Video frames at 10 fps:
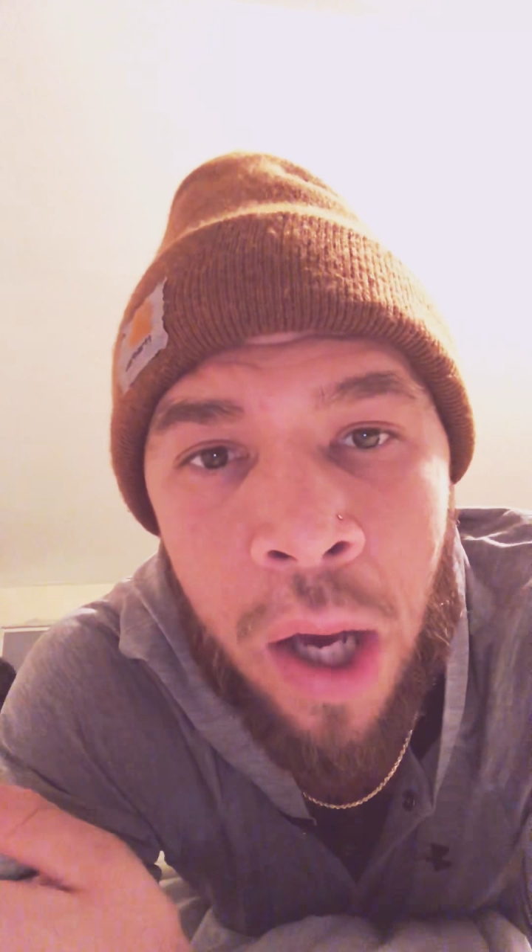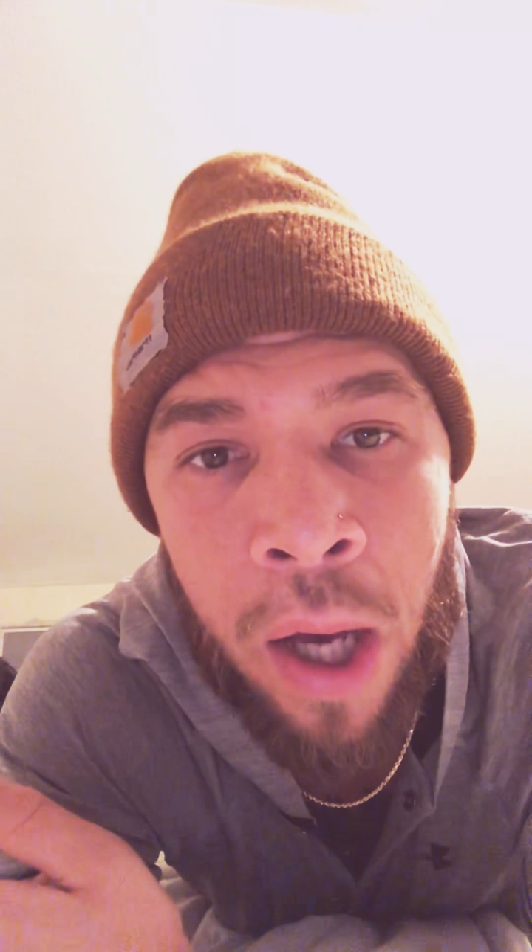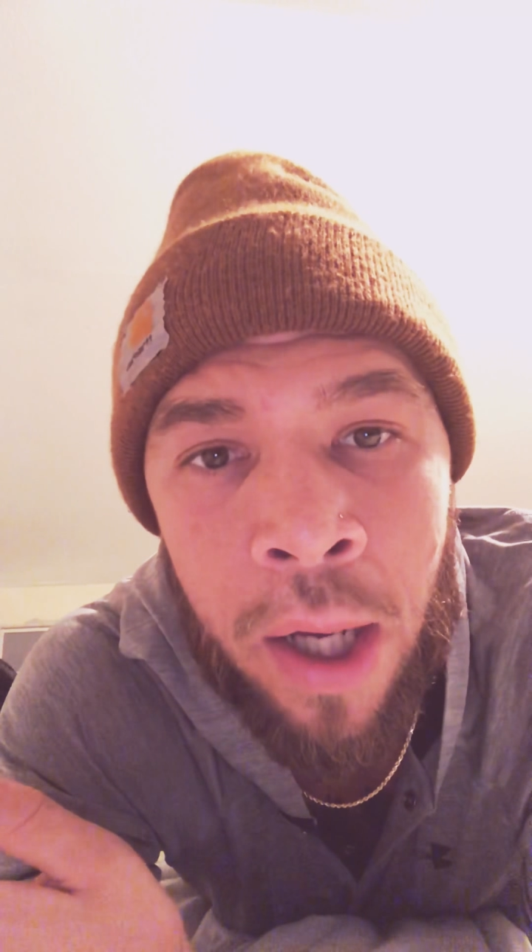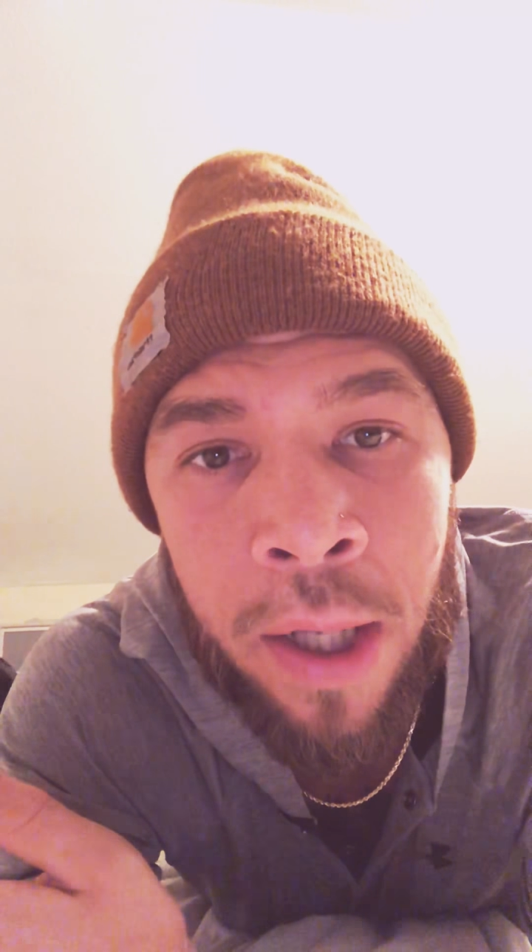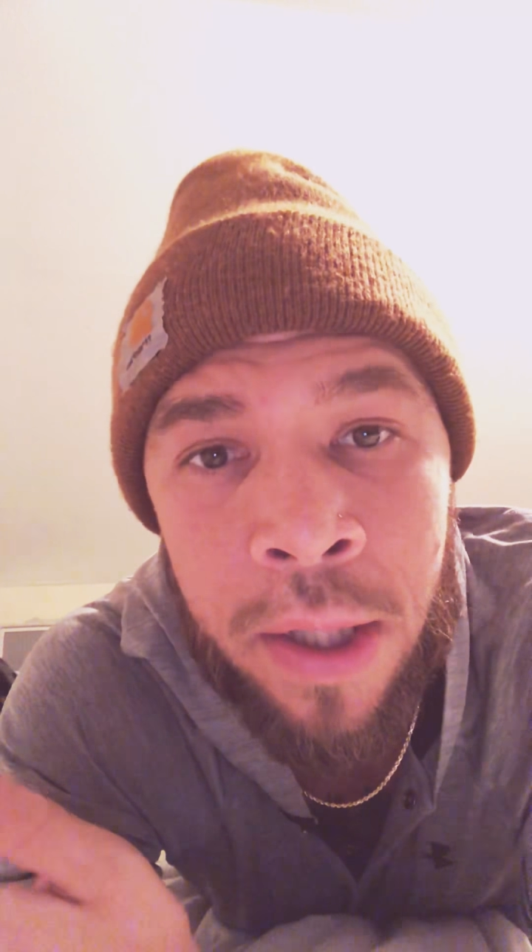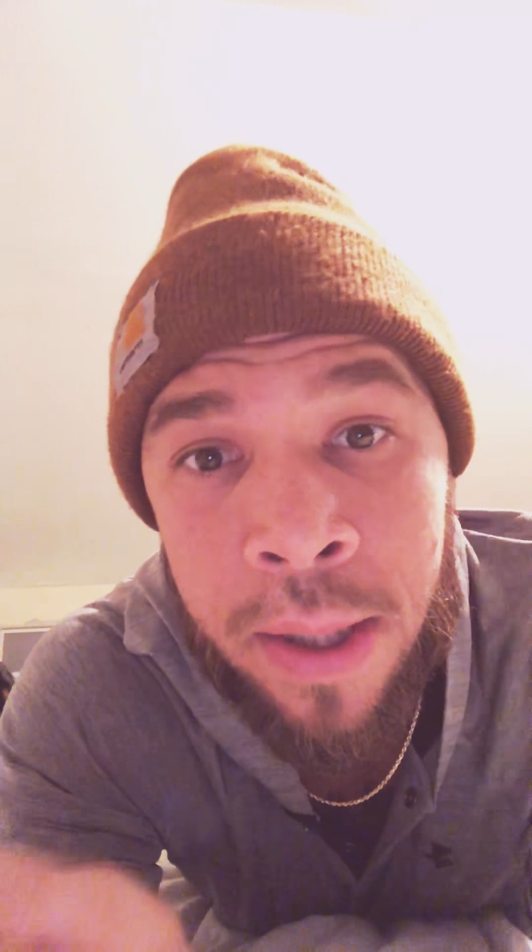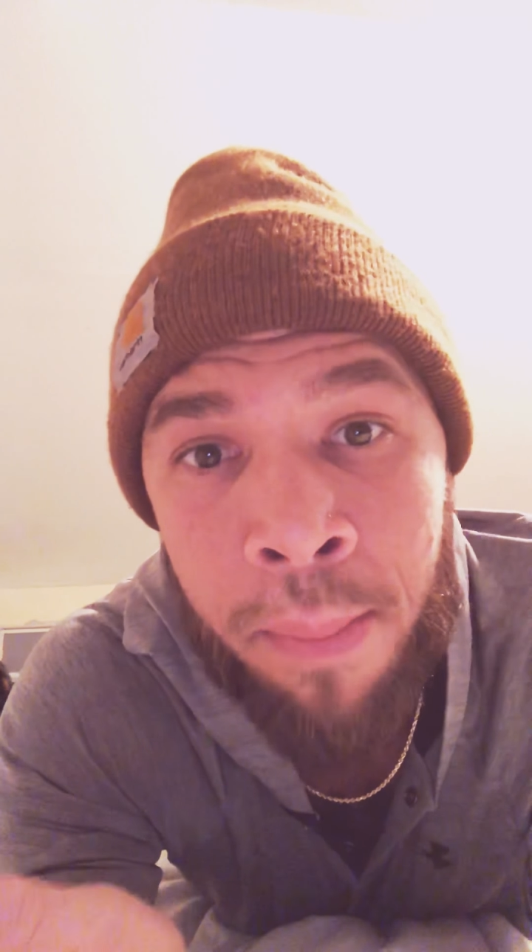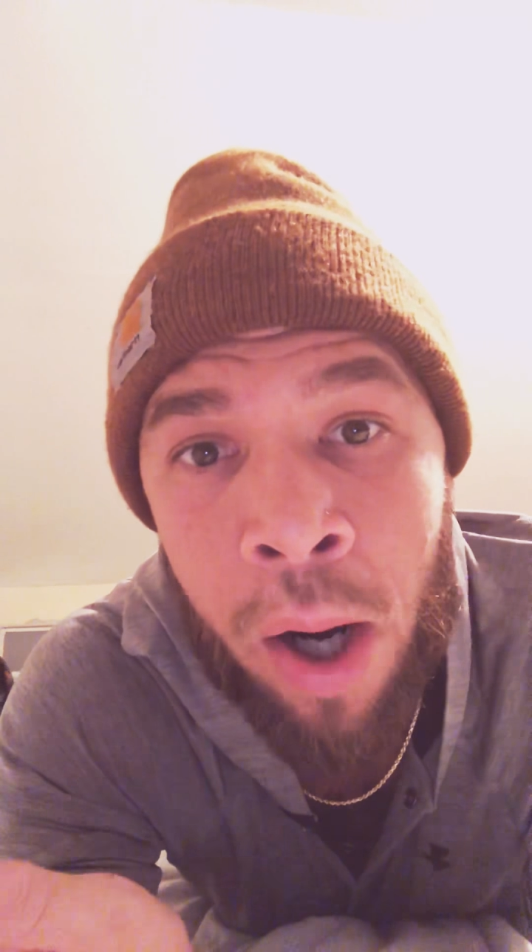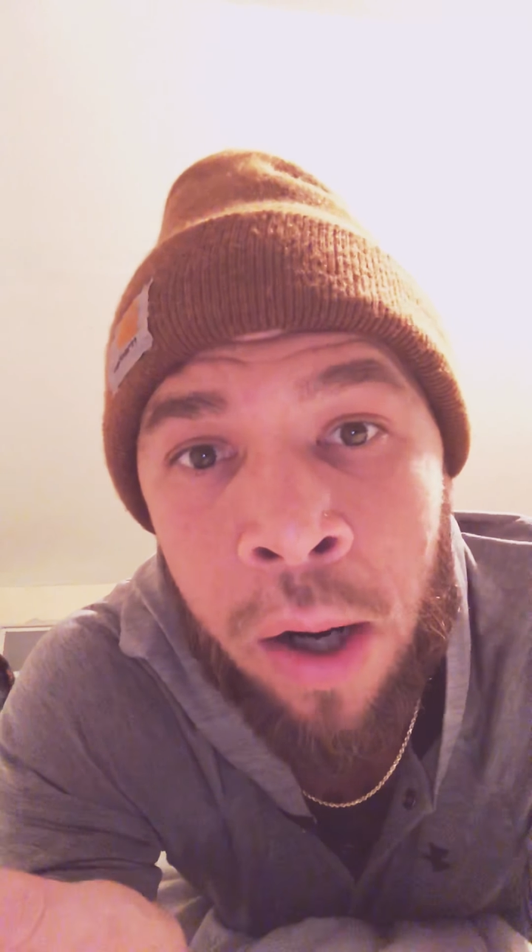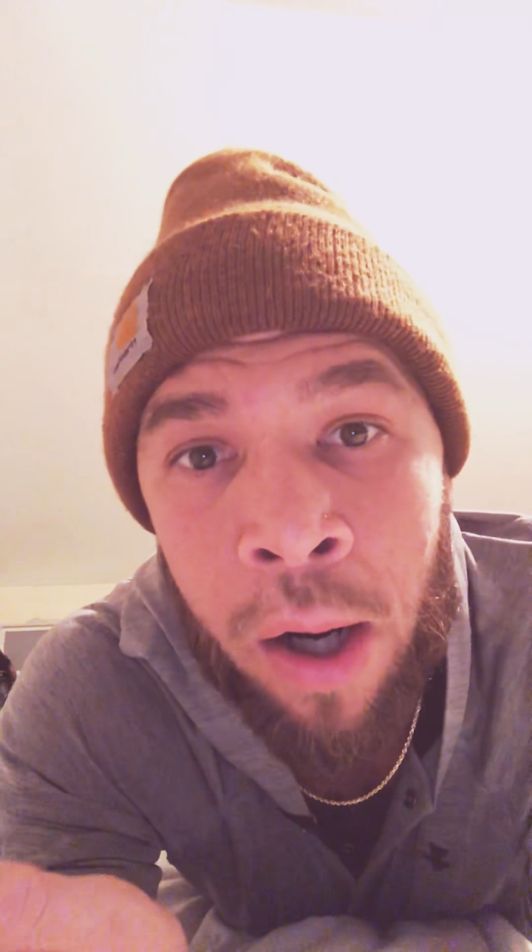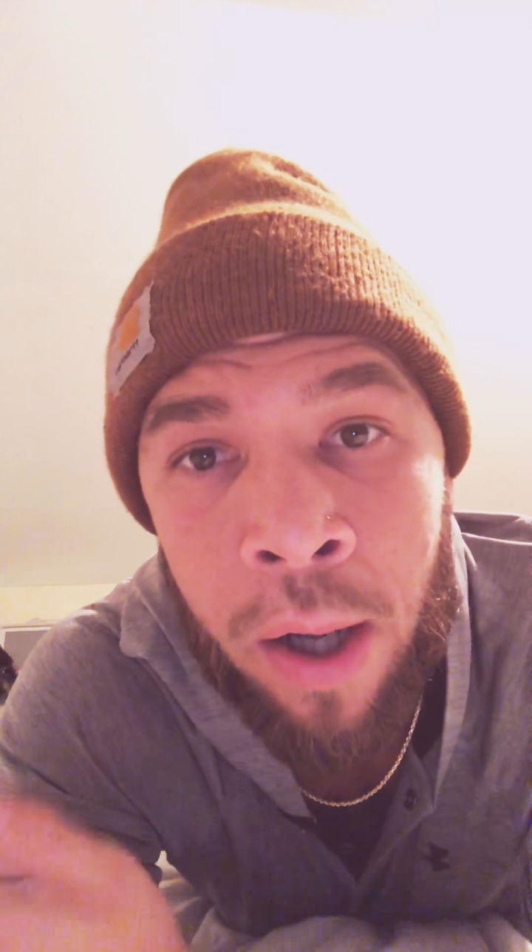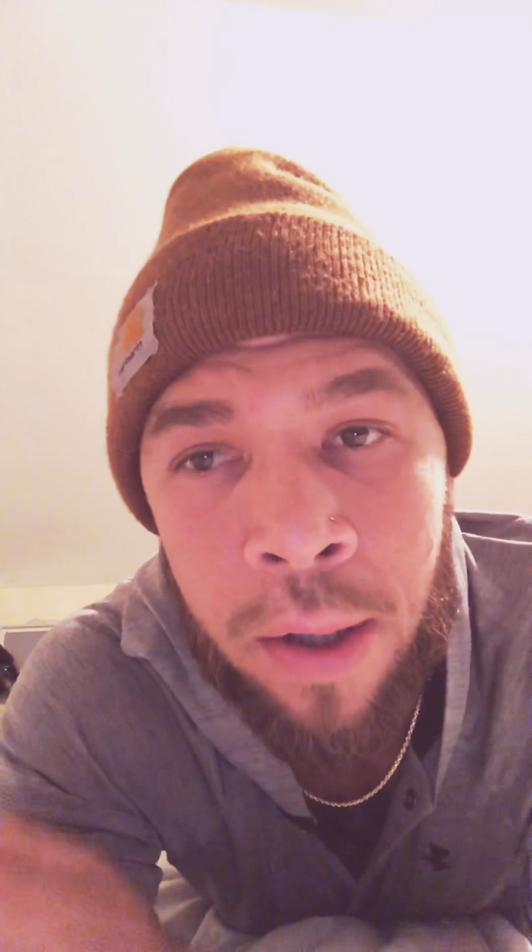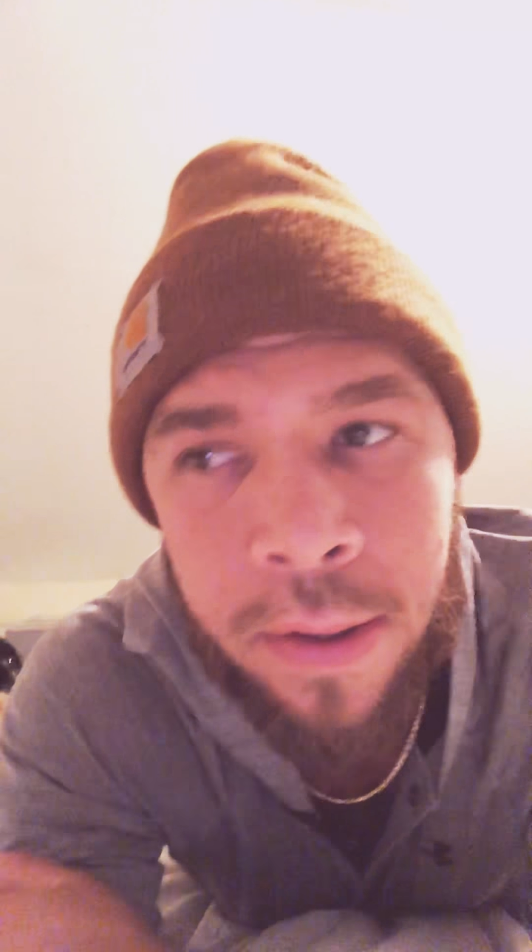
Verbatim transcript: uh, tomorrow.